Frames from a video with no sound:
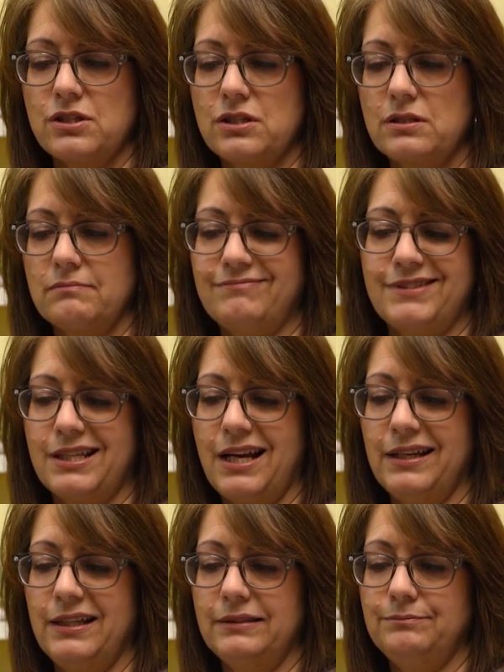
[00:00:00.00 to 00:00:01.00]
to
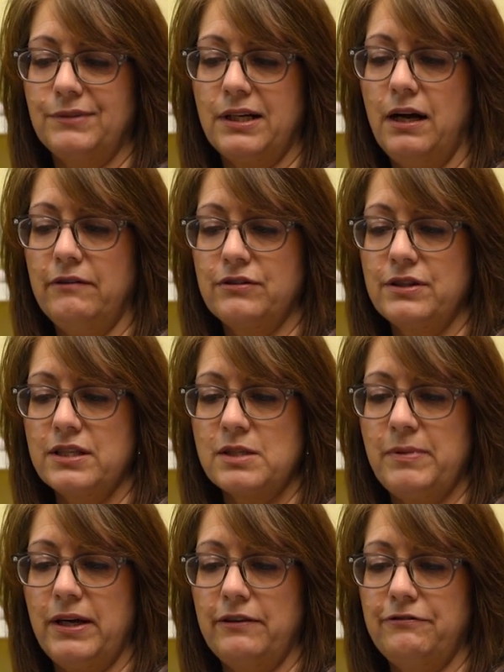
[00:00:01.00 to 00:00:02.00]
kind of cover this
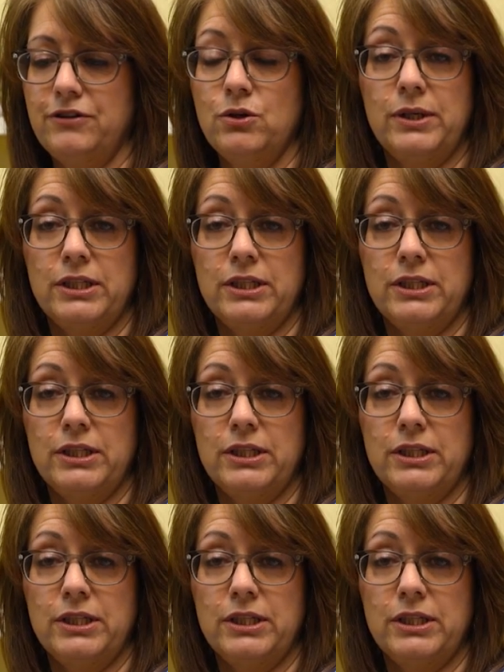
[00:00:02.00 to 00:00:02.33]
by a few